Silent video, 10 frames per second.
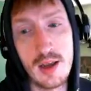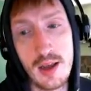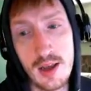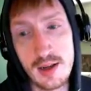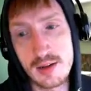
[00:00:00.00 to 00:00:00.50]

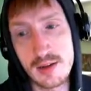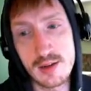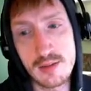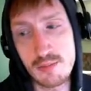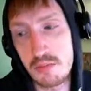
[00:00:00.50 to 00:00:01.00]
And
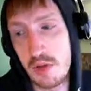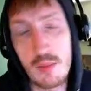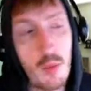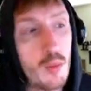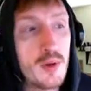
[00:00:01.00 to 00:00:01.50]
I'm
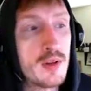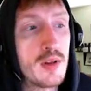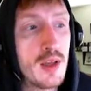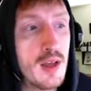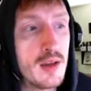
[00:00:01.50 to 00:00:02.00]
hoping,
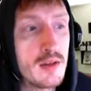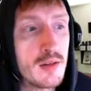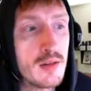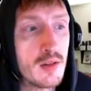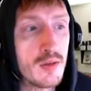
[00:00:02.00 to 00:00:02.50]
again,
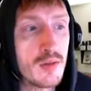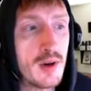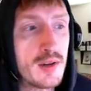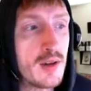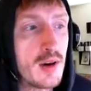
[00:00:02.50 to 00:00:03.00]
that those
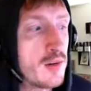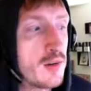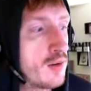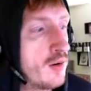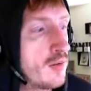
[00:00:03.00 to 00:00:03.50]
red stars
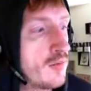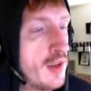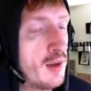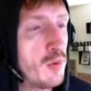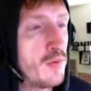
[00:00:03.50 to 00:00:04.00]
are enough to
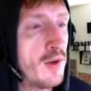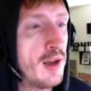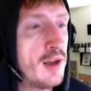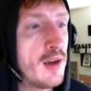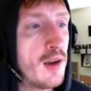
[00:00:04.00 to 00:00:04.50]

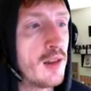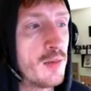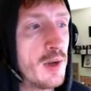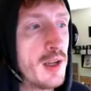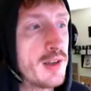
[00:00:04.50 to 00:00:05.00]
amplify
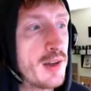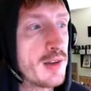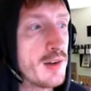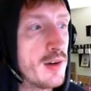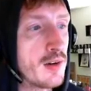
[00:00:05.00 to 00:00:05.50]
their base
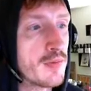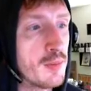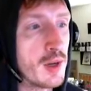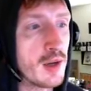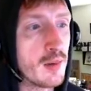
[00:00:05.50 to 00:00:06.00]
stats enough to
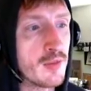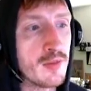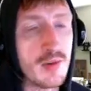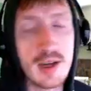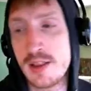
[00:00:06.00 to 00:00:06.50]
make up for the
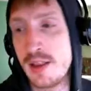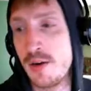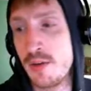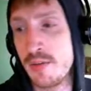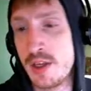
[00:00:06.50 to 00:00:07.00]
fact that they
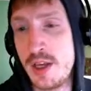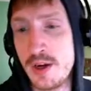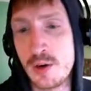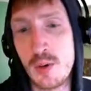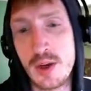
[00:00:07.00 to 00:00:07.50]
don't have
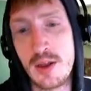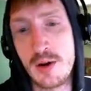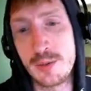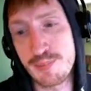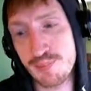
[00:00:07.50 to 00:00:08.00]
gear quite there.
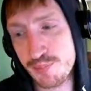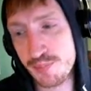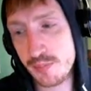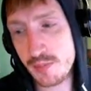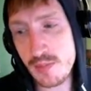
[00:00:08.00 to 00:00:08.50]

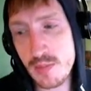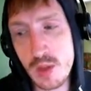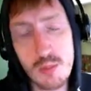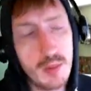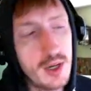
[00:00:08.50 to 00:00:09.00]

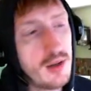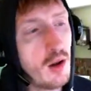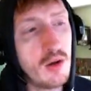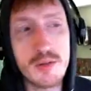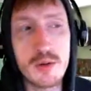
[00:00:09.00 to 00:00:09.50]
But
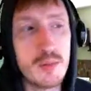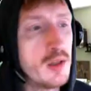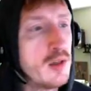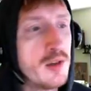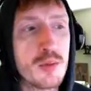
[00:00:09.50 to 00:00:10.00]
all their
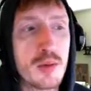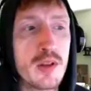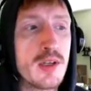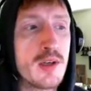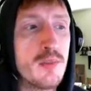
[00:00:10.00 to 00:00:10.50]
abilities are where
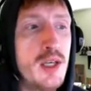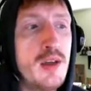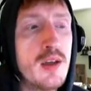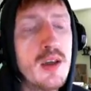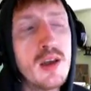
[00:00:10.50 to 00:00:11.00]
they should be,
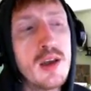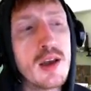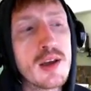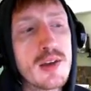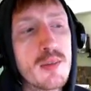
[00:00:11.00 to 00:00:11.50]

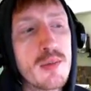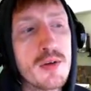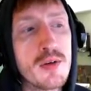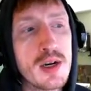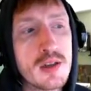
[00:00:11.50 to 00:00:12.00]
except
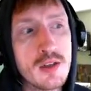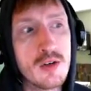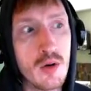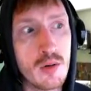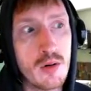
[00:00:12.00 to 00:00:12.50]
theoretically
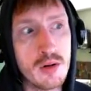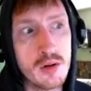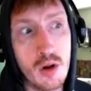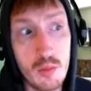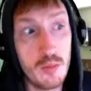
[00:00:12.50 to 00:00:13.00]

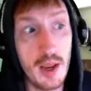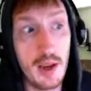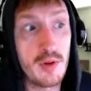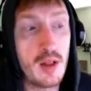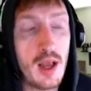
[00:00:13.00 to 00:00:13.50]
Nobu may
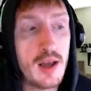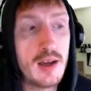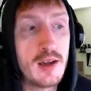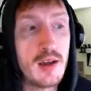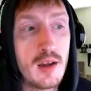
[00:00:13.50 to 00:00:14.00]
rely,